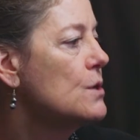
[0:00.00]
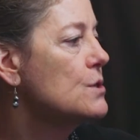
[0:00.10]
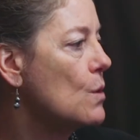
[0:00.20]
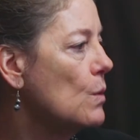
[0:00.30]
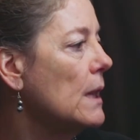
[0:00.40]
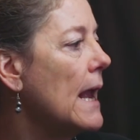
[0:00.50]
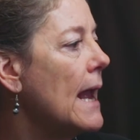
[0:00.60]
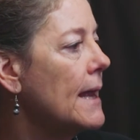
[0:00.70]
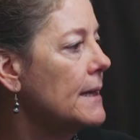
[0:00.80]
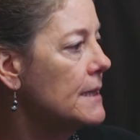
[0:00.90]
So we'll
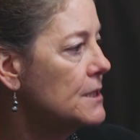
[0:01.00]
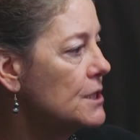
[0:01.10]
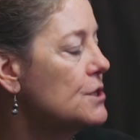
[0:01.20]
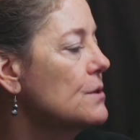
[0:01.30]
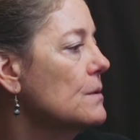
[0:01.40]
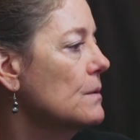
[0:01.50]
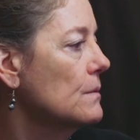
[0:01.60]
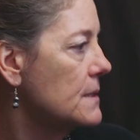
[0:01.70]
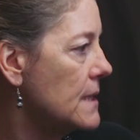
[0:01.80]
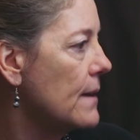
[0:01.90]
add
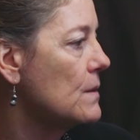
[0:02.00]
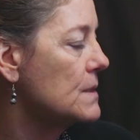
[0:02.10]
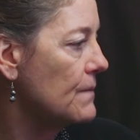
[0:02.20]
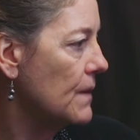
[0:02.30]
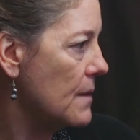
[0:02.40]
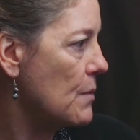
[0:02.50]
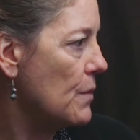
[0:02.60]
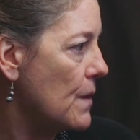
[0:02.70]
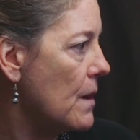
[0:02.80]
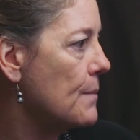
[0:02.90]
additional cycles of
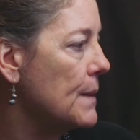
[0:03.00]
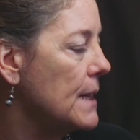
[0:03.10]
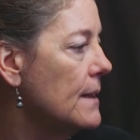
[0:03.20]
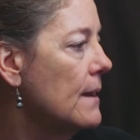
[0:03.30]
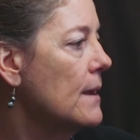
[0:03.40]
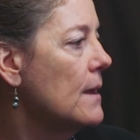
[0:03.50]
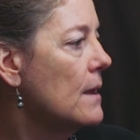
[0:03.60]
chemotherapy,